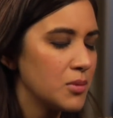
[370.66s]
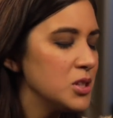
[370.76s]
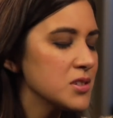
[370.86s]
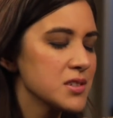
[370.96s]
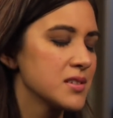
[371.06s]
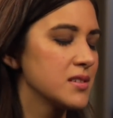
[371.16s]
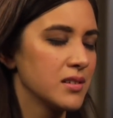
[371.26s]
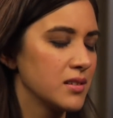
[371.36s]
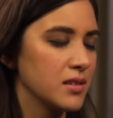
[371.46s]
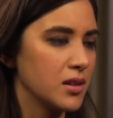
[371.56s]
Can we just
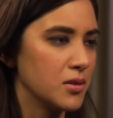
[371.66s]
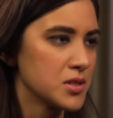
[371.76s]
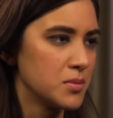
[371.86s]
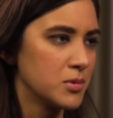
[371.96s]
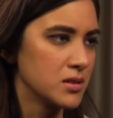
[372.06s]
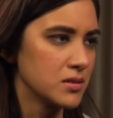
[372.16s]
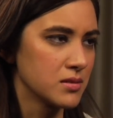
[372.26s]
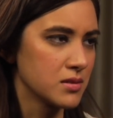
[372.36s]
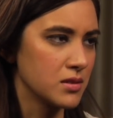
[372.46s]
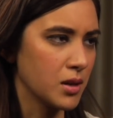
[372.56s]
go somewhere
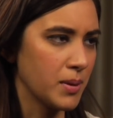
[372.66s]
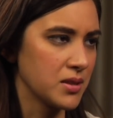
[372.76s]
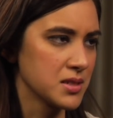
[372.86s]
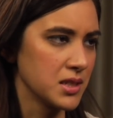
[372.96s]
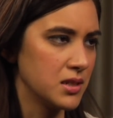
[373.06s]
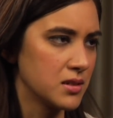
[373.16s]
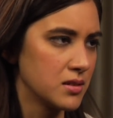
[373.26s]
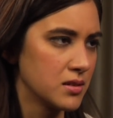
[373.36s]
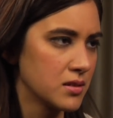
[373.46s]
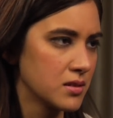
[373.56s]
and talk about this later?